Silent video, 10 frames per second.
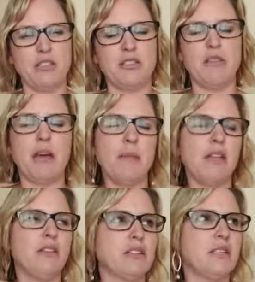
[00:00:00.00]
So that
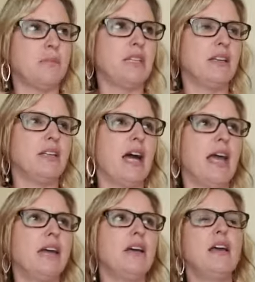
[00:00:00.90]
might look something
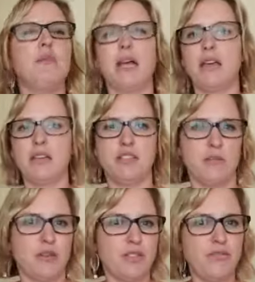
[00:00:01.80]
like, my
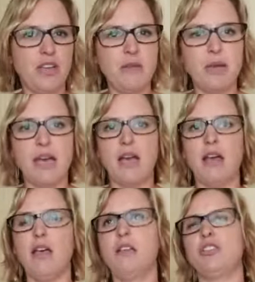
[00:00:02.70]
customer's female,